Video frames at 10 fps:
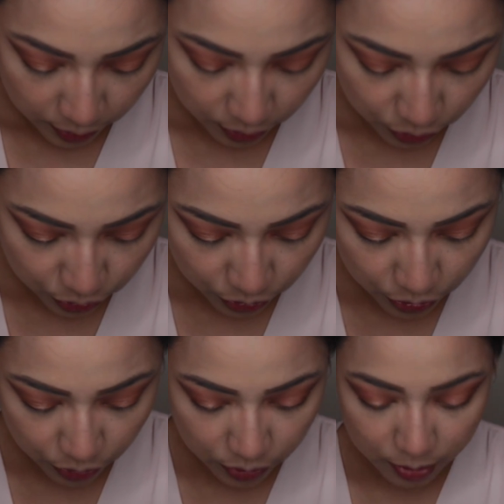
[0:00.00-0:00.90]
and
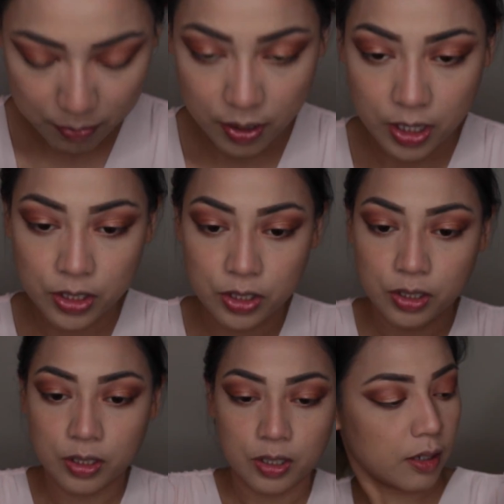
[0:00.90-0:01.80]
just use a brush.
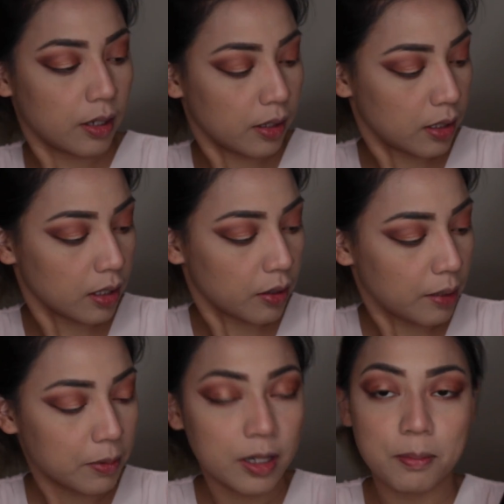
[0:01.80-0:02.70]
I think
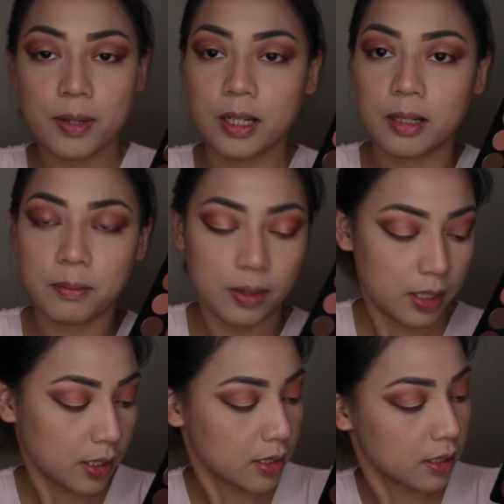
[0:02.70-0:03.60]
I'm gonna pick up
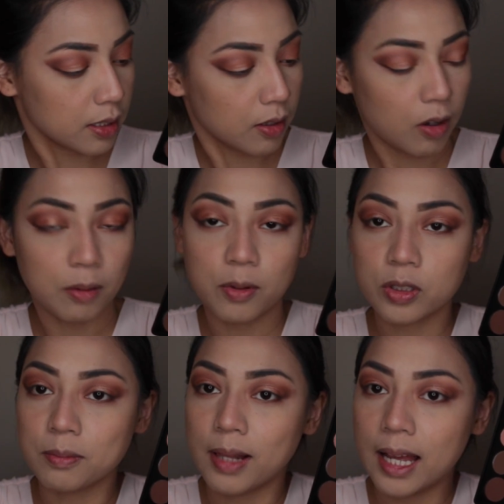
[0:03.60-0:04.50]
this
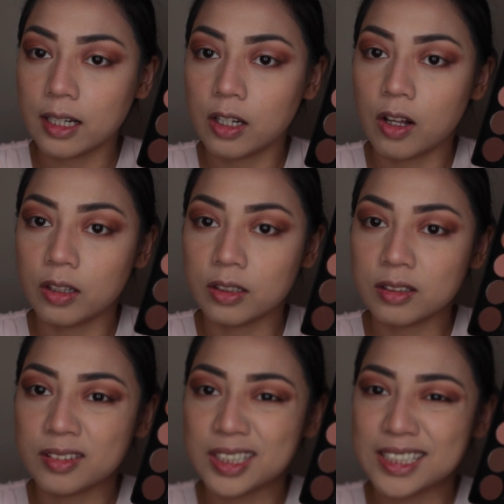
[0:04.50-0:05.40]
almost black color.
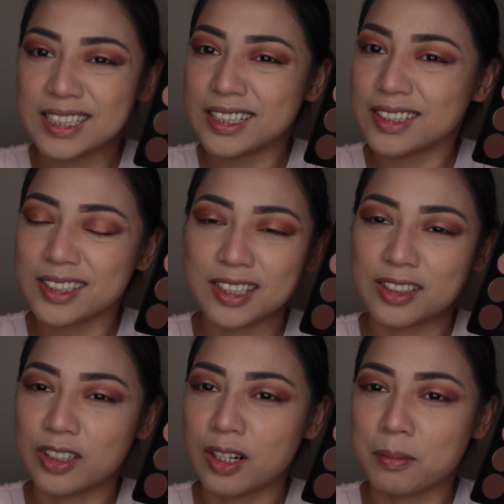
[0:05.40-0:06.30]
It's like a
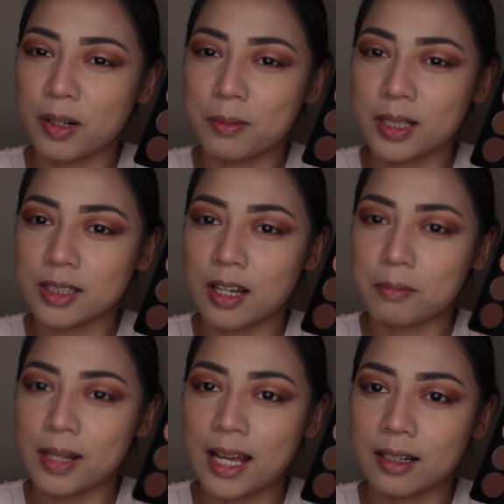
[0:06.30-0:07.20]
dark brown, but it's
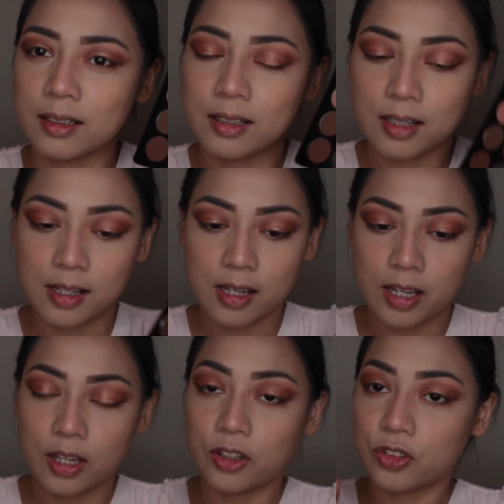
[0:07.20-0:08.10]
not black.
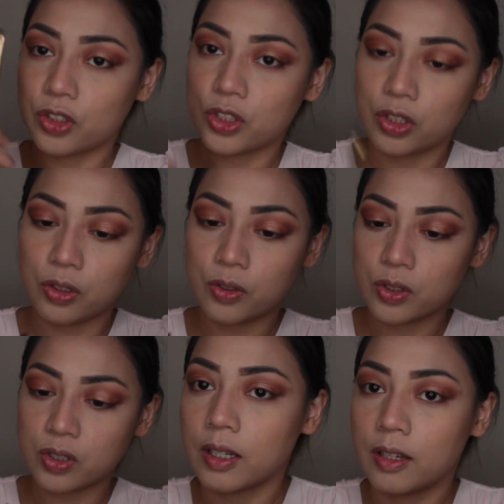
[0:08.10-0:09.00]
And just
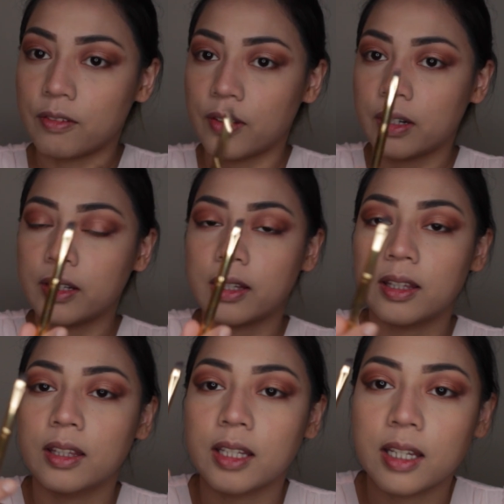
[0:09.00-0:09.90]
use a very
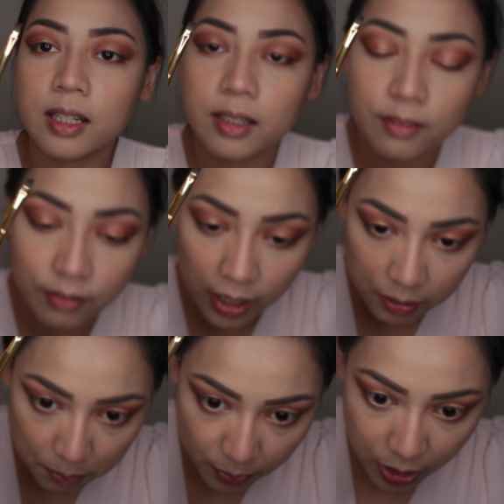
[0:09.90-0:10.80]
thin
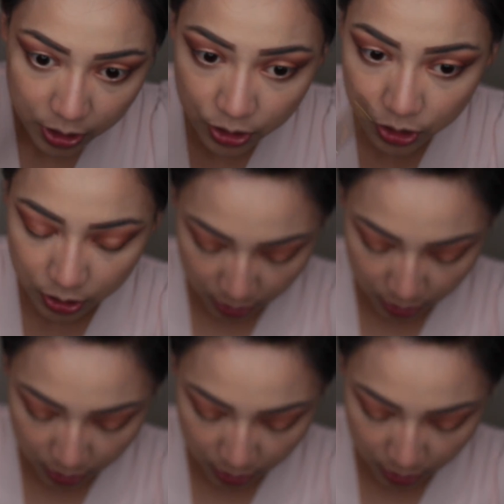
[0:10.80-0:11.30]
defined brush,